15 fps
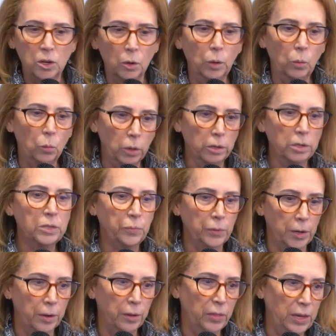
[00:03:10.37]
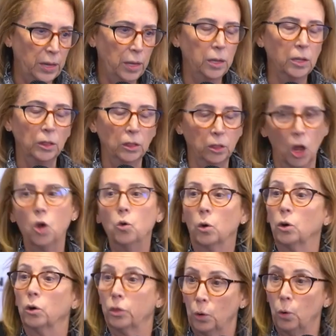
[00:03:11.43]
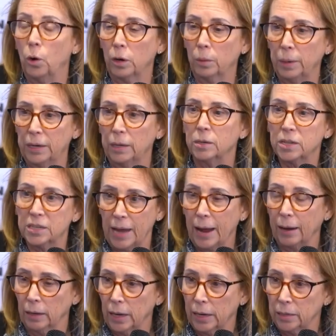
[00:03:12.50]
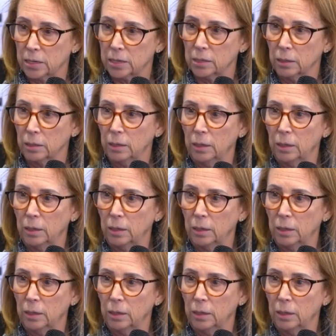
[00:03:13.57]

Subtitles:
So it works for the low Earth orbit satellites.